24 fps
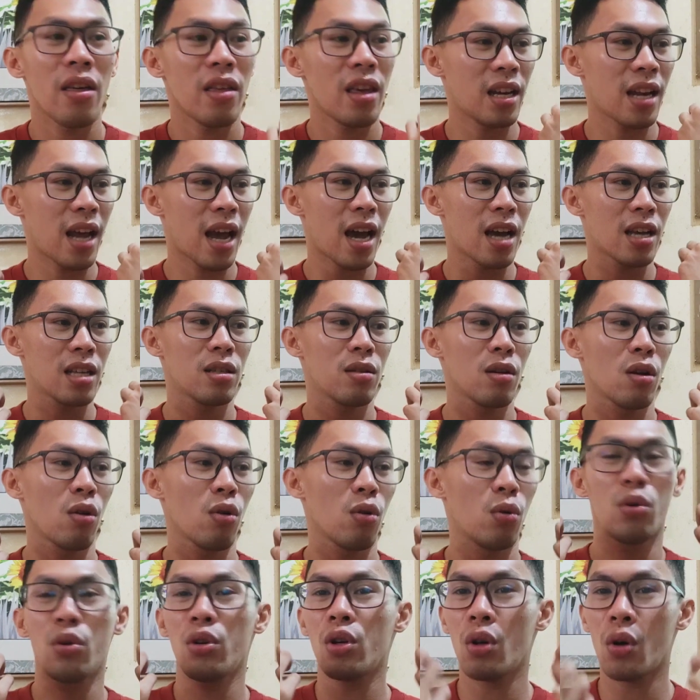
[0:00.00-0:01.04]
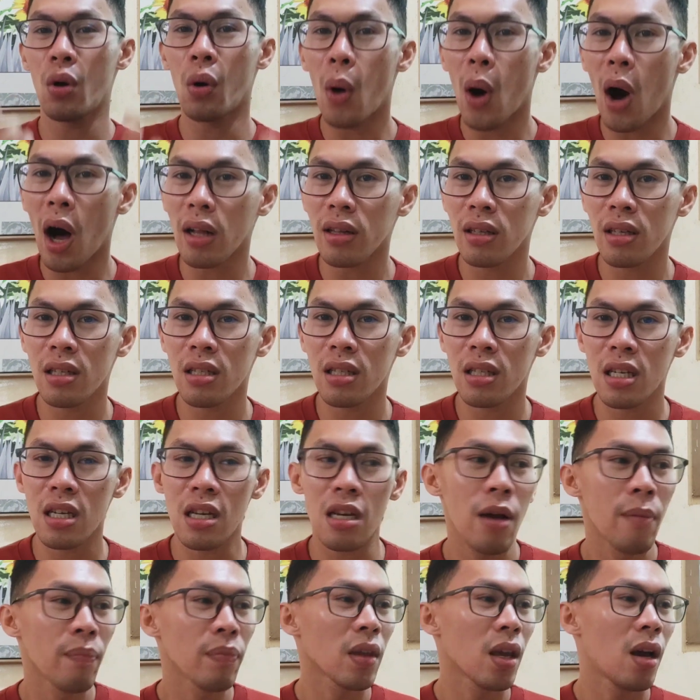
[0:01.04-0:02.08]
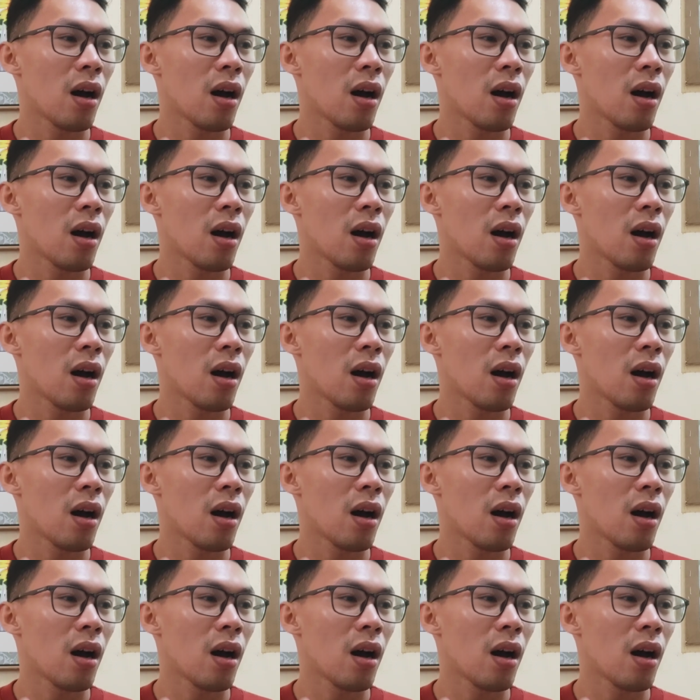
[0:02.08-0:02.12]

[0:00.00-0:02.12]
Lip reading: it has good quality,